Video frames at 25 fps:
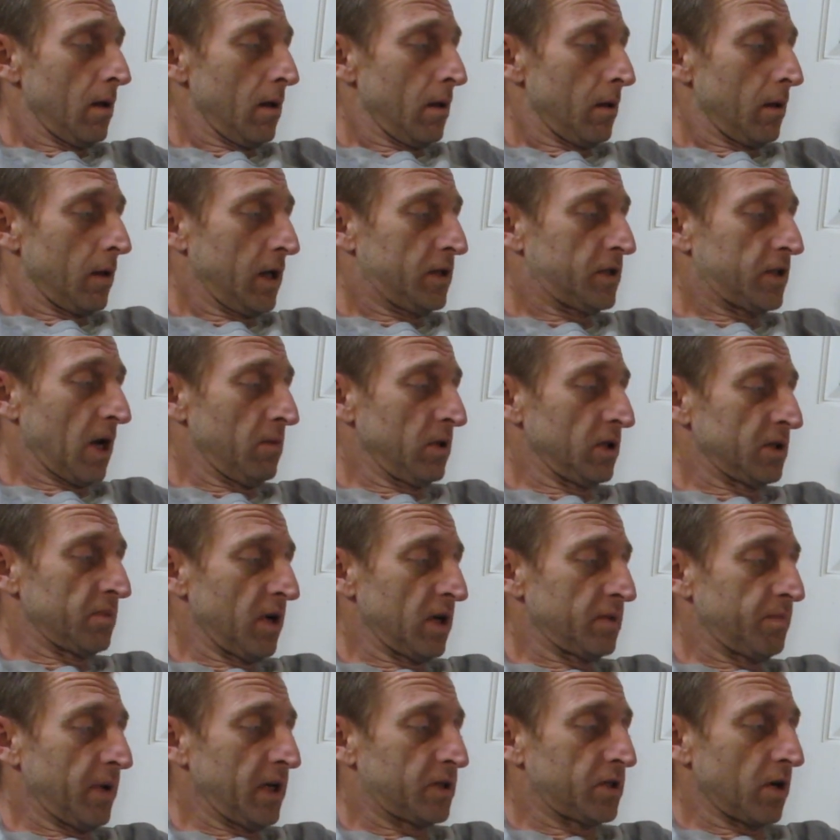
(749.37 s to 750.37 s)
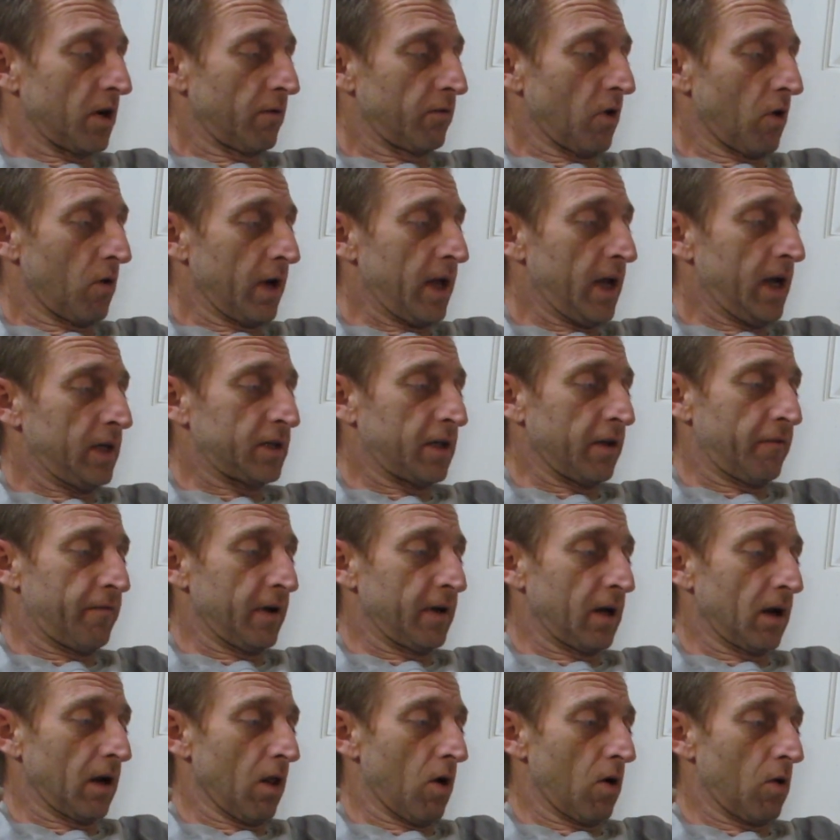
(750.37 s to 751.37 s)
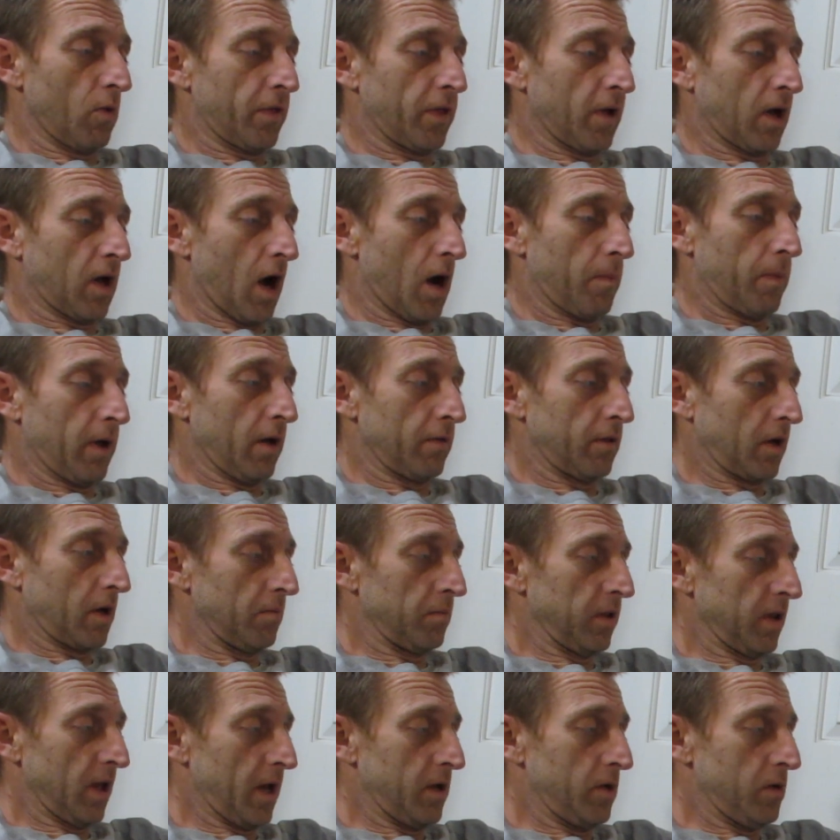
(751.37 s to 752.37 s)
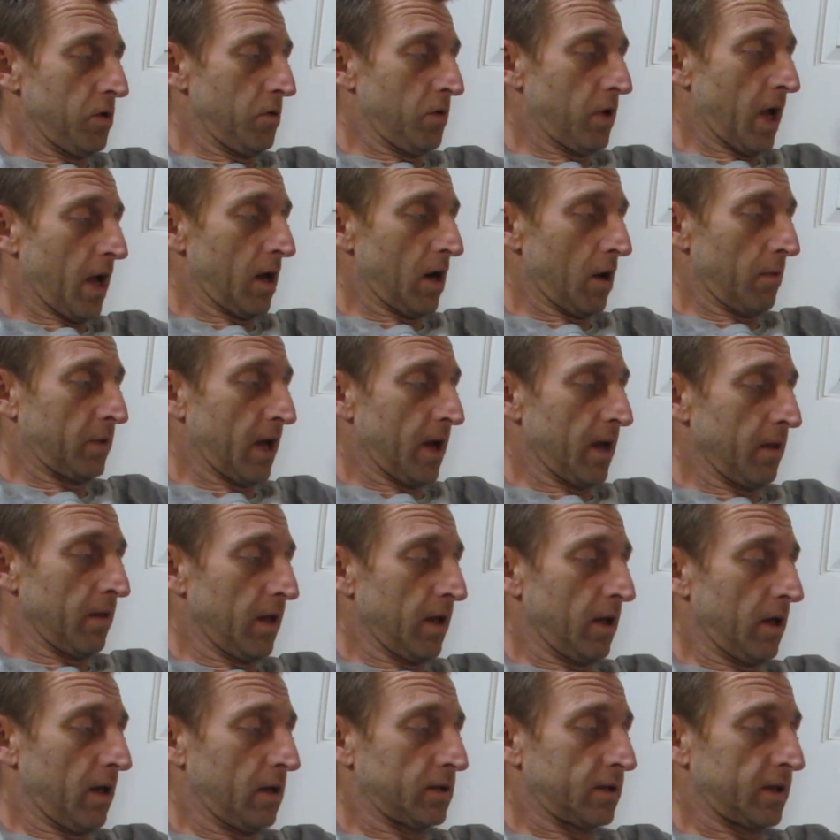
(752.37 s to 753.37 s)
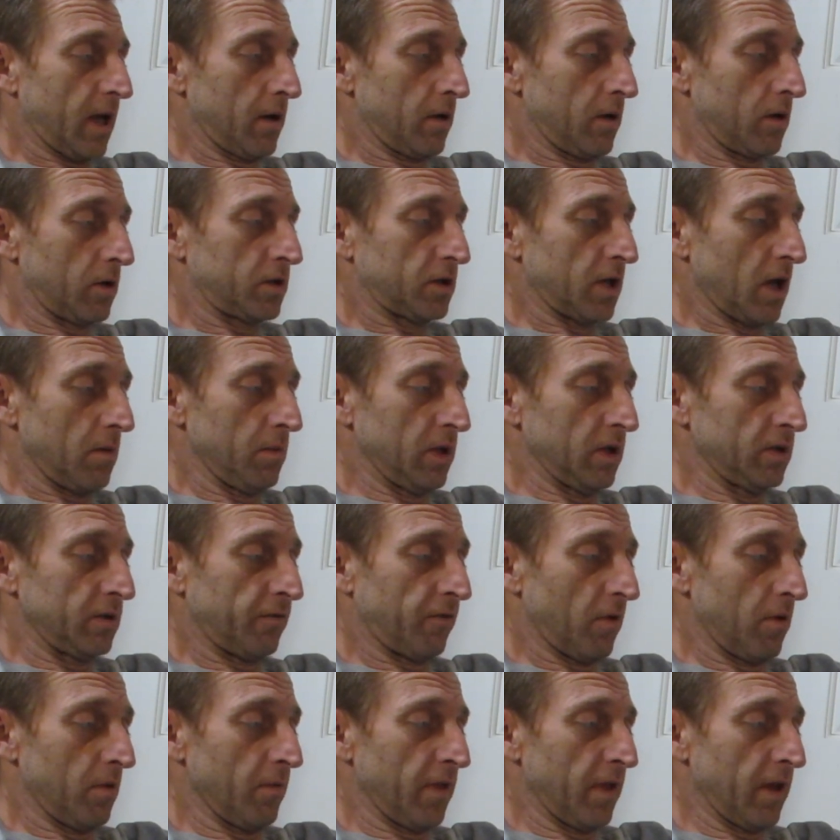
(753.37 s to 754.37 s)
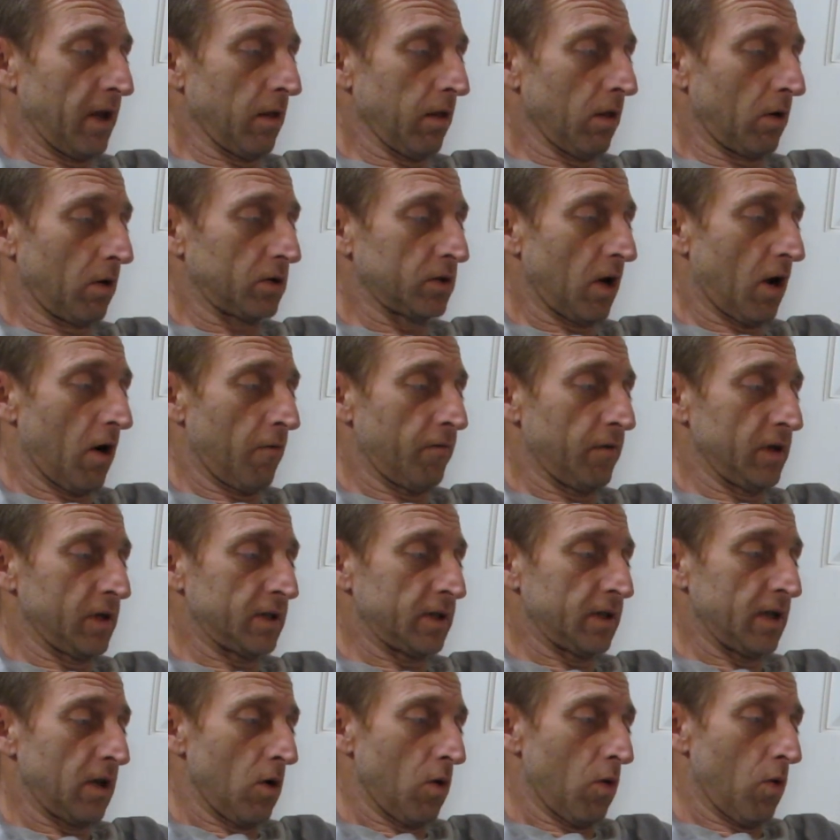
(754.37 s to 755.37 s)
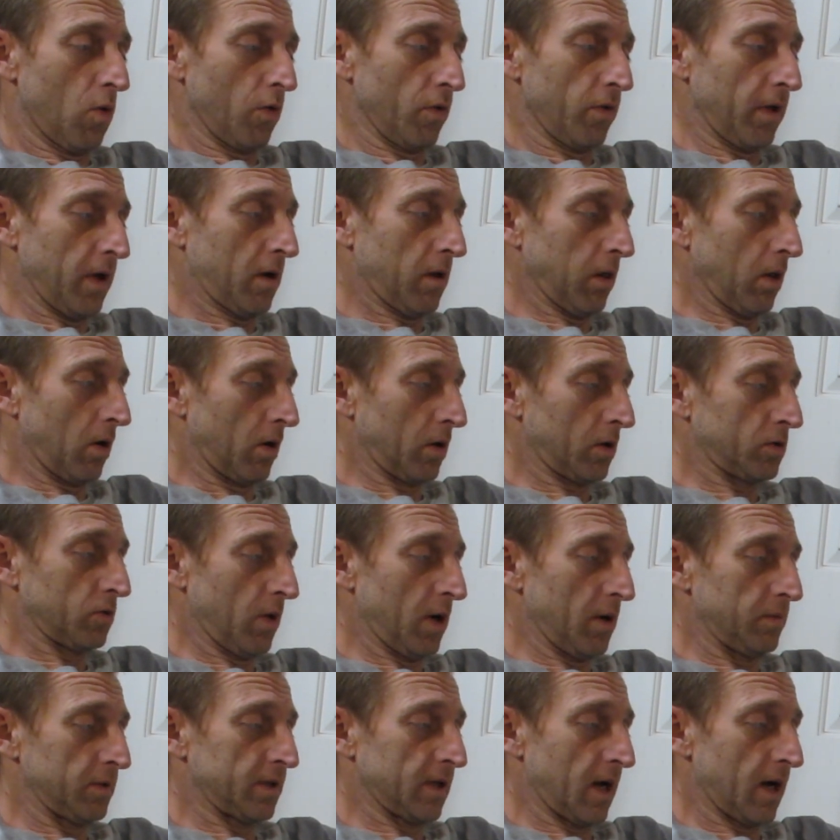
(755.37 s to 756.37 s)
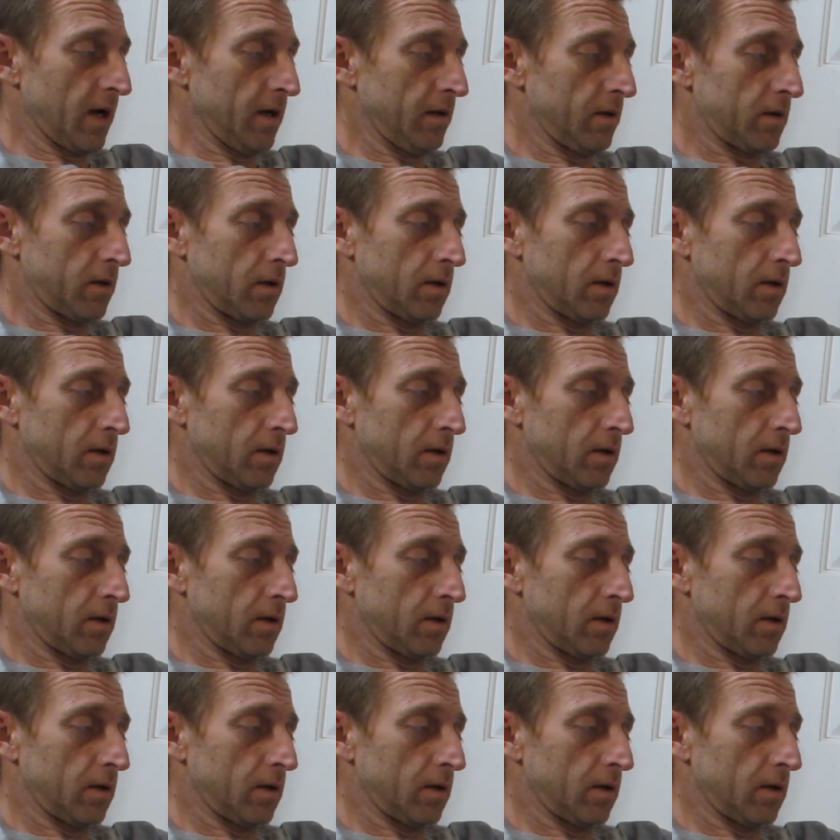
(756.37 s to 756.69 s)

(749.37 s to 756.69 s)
The summons must be served on each defendant along with a copy of the complaint. You can obtain the standard summons from the clerk's office or the clerk's website.